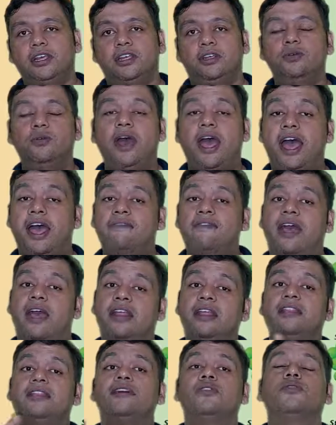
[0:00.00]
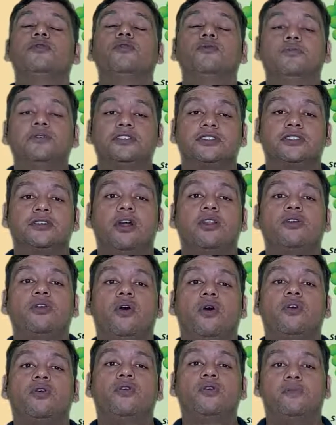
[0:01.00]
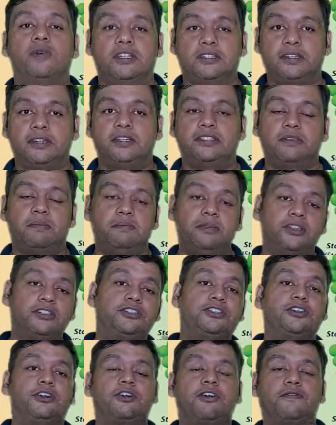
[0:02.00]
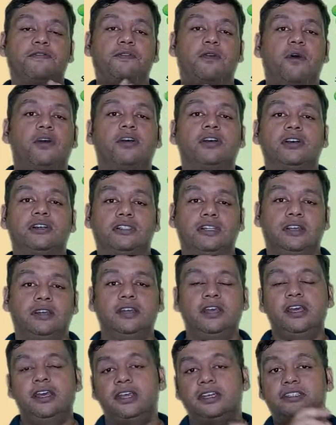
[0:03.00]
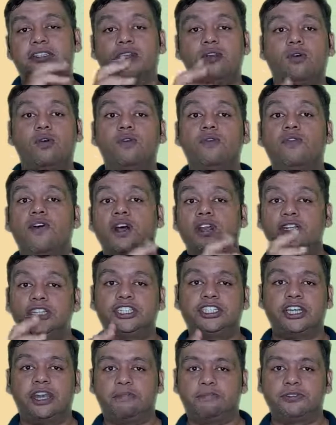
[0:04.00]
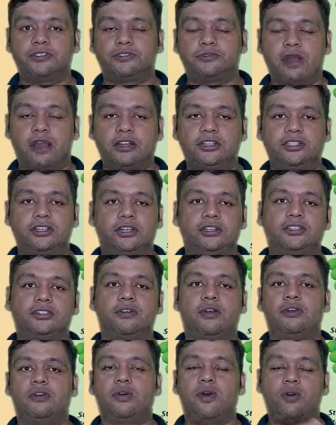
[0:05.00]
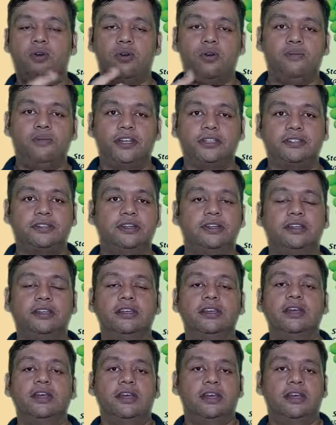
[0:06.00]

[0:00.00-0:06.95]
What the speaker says: You have another group, this is called Coccobacilli. It's a mixture of coccus and it's an oval shaped structure. It's called Coccobacilli.